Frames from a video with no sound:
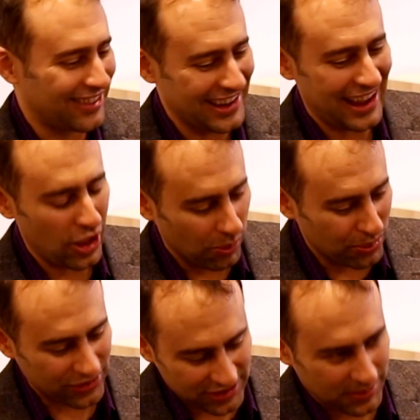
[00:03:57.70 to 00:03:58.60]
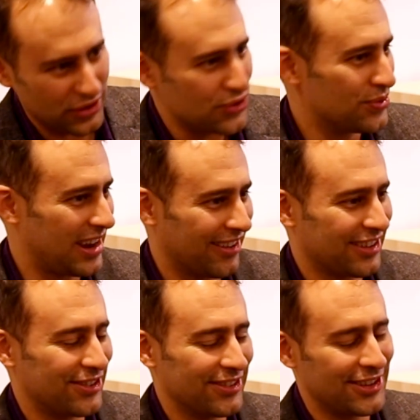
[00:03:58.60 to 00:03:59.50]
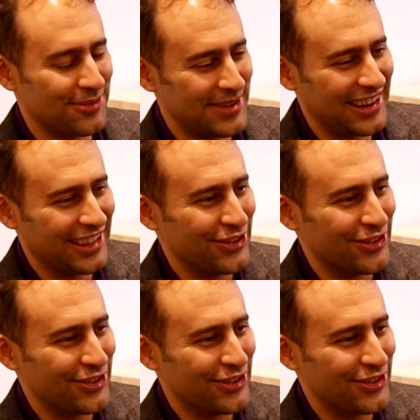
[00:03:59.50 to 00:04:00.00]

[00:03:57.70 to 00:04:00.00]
try to help with some of the new characters that are being